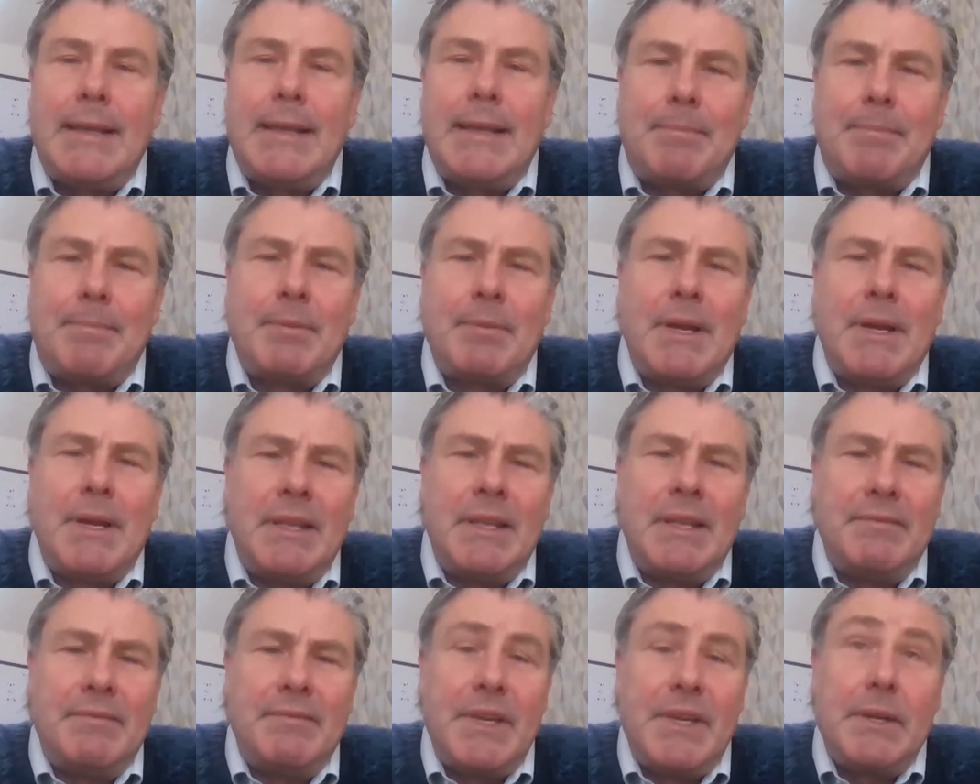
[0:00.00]
There they promote
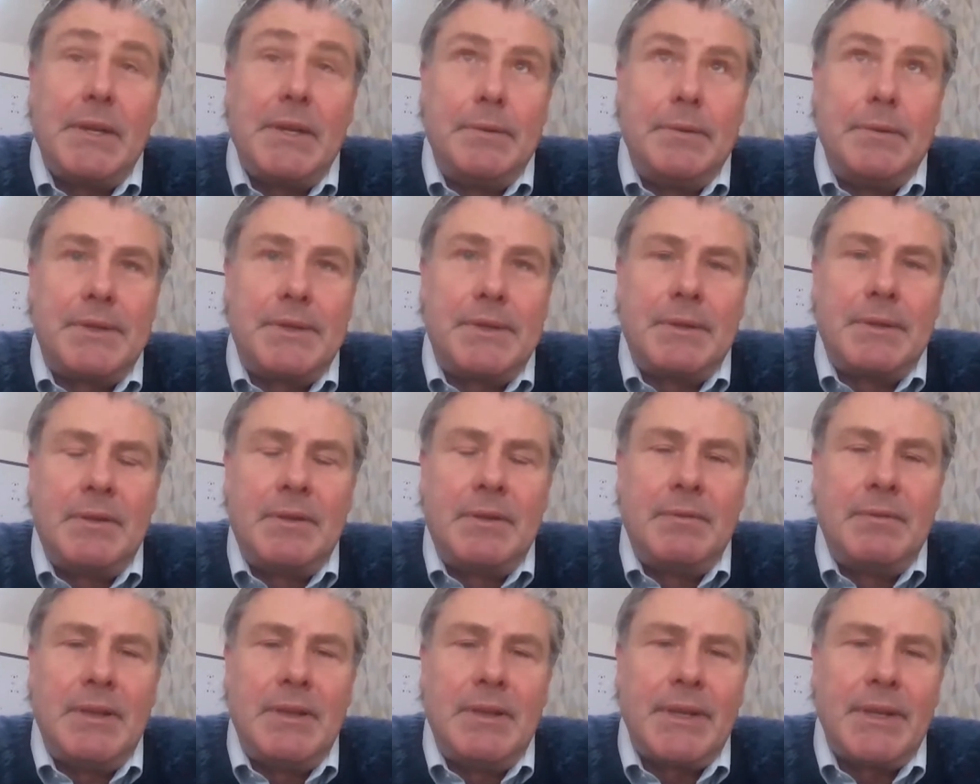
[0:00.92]
their views,
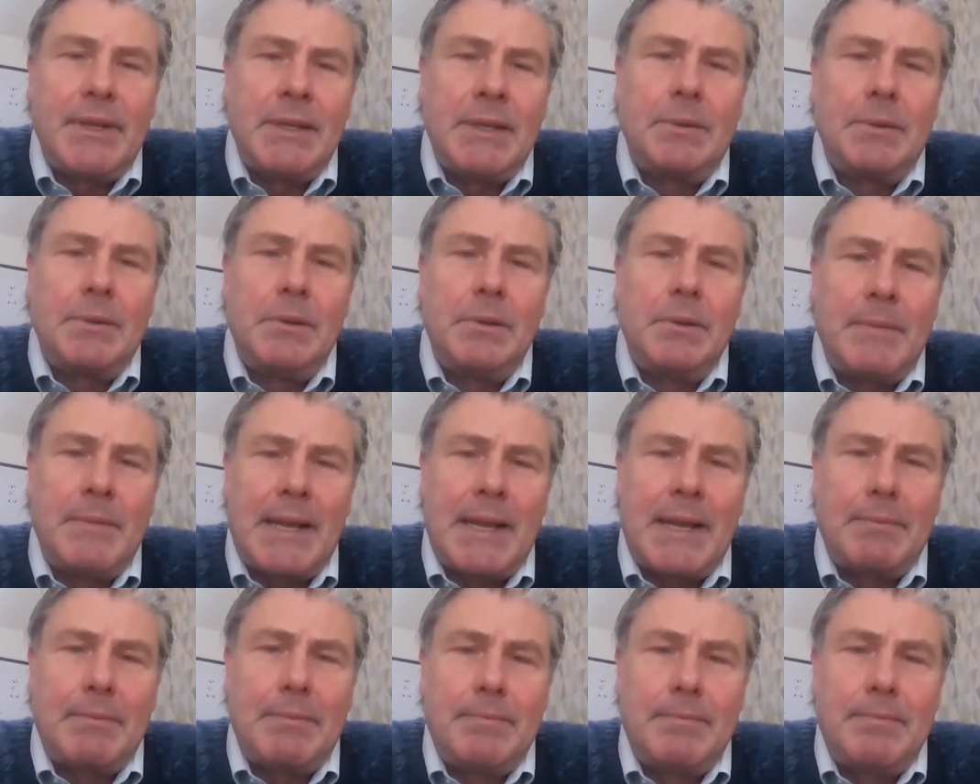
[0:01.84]
if you can call them
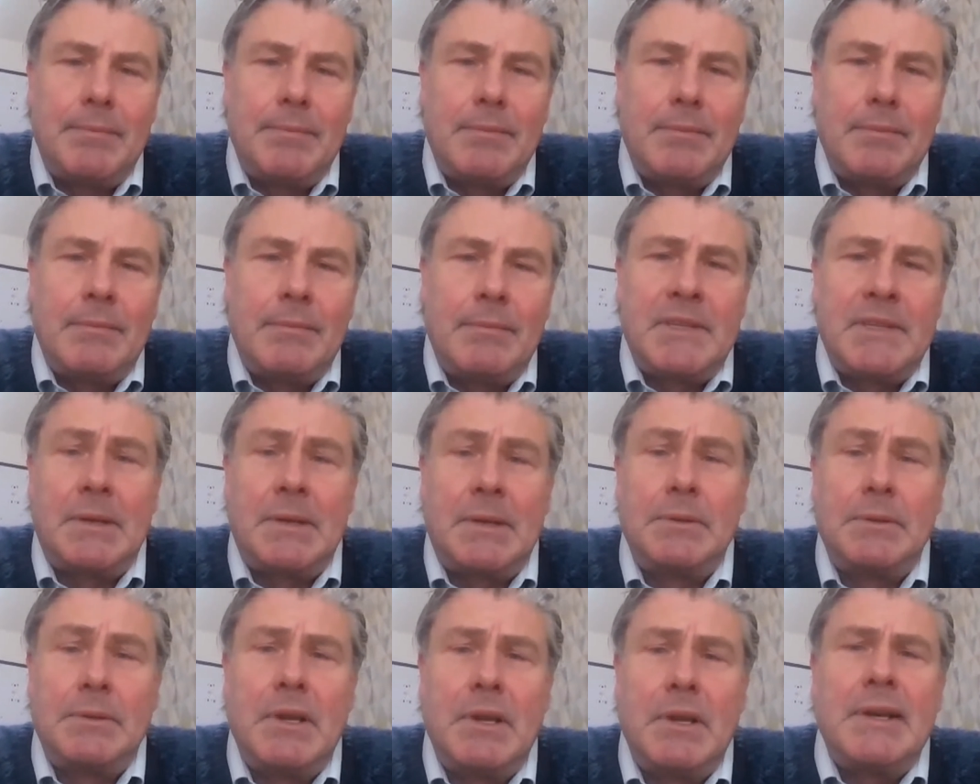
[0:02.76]
that,
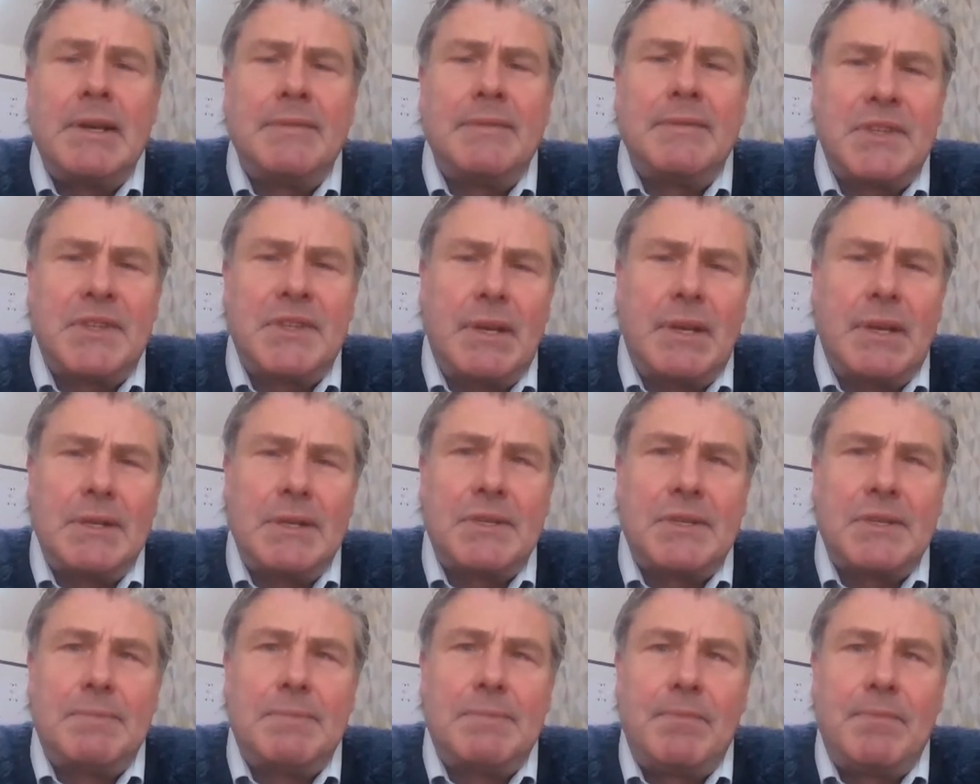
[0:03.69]
as alternative
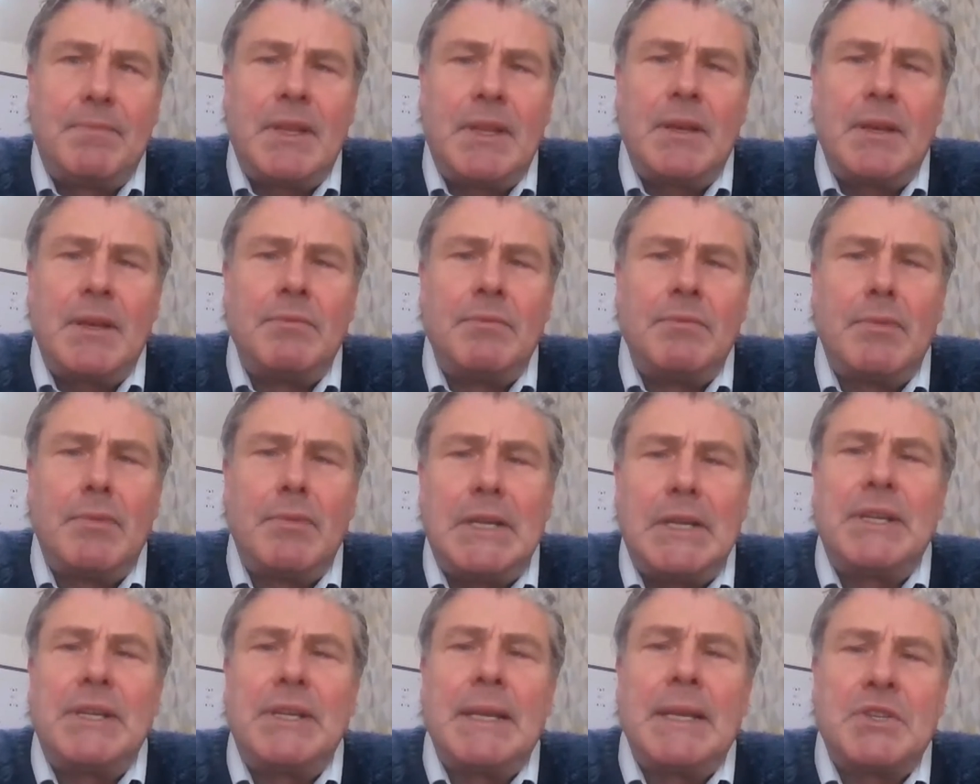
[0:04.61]
science, and
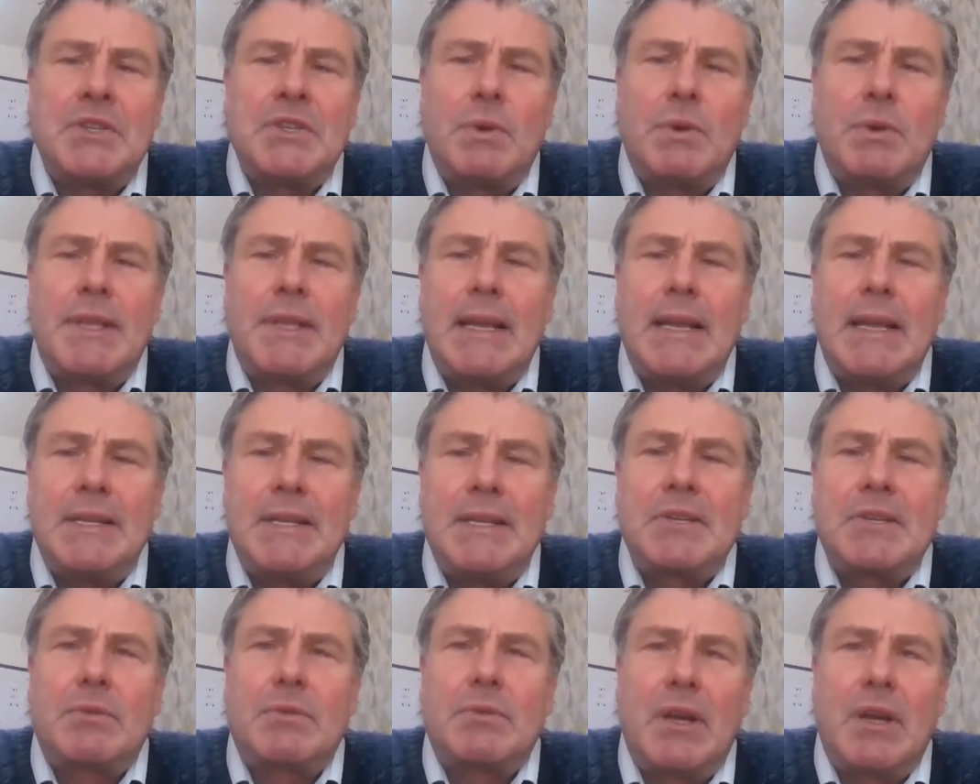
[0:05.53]
rage against what they
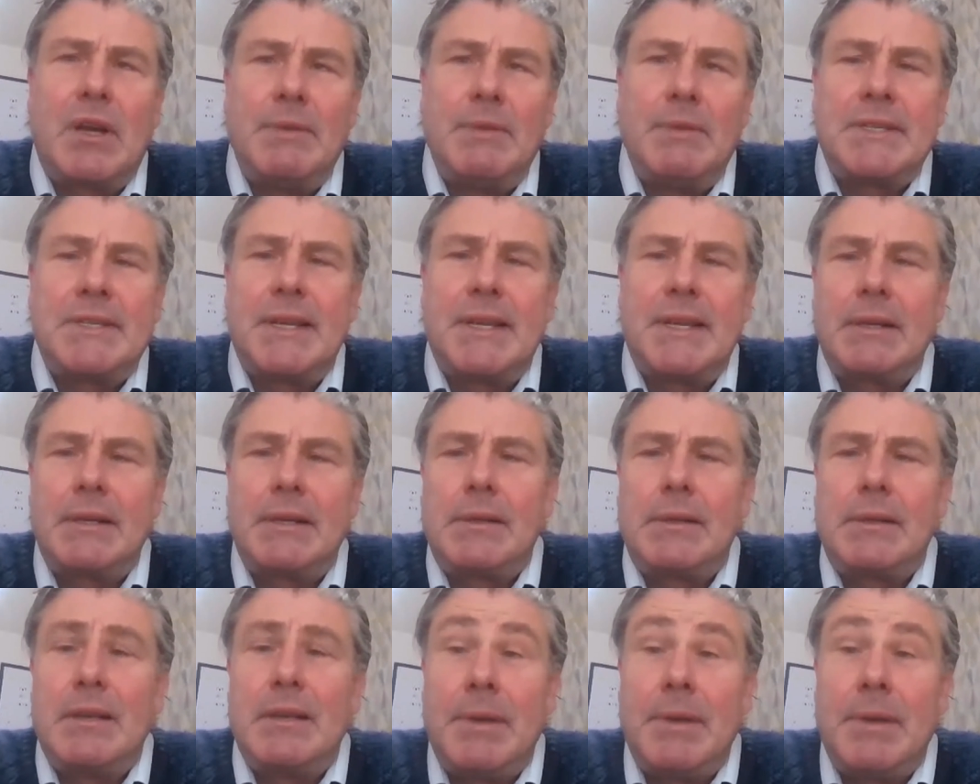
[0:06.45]
describe as a
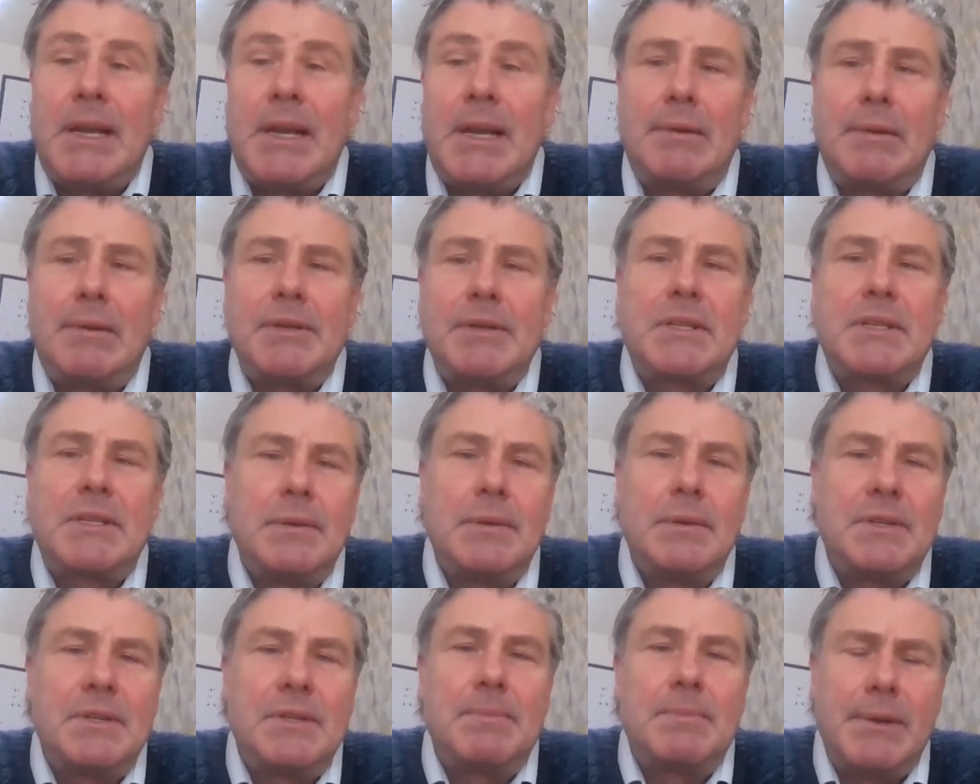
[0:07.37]
globalarist
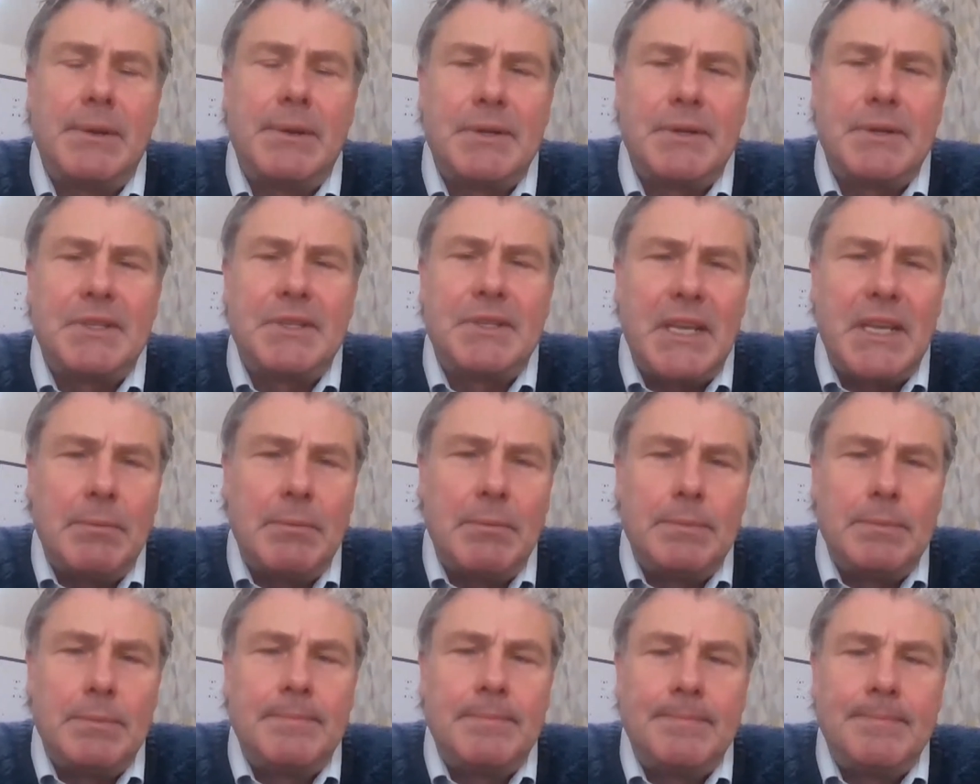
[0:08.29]
conspiracy.
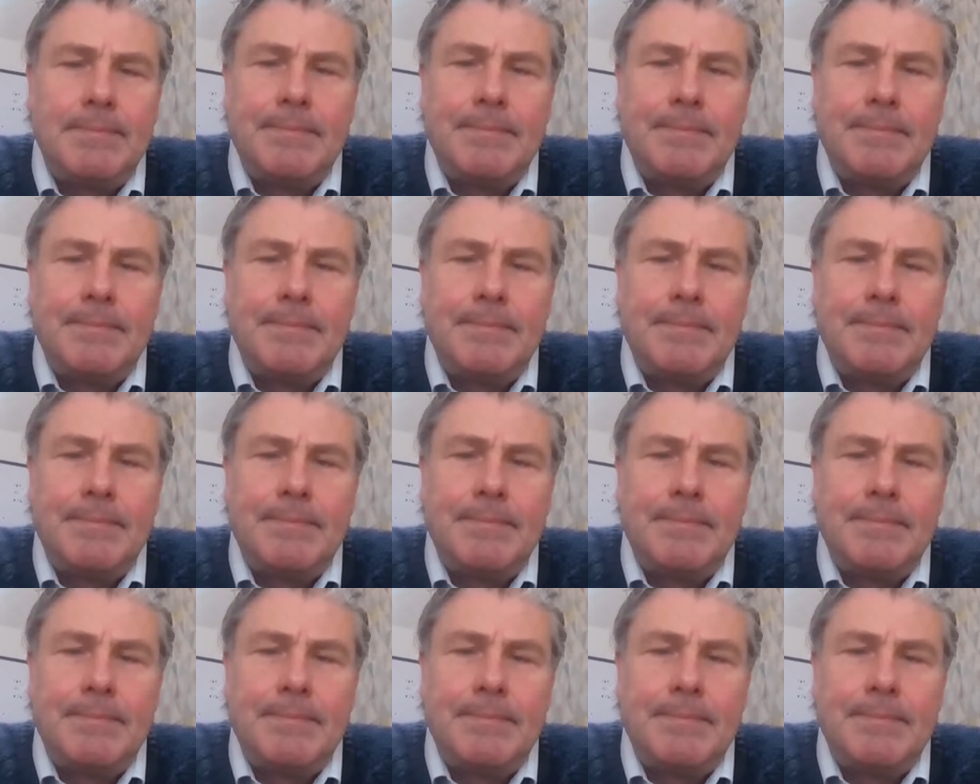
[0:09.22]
